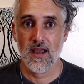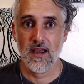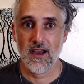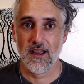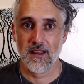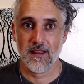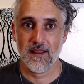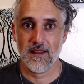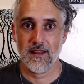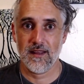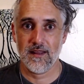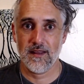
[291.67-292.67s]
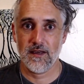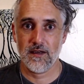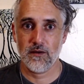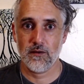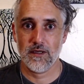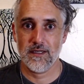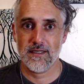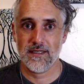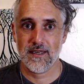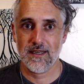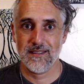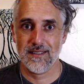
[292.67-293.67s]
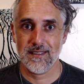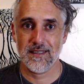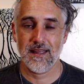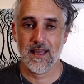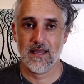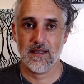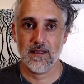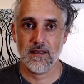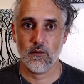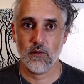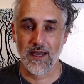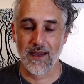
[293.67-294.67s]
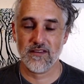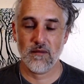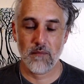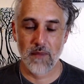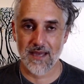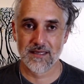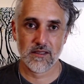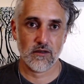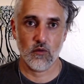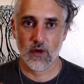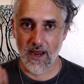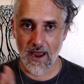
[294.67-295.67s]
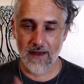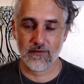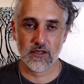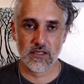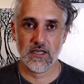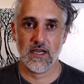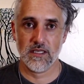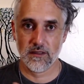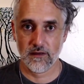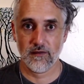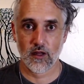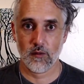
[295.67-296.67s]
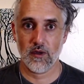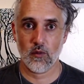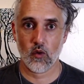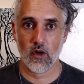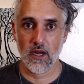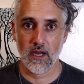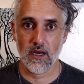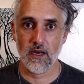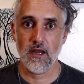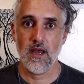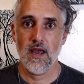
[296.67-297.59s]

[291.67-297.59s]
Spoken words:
And there is an idea that we have to master whatever stage of development we're in,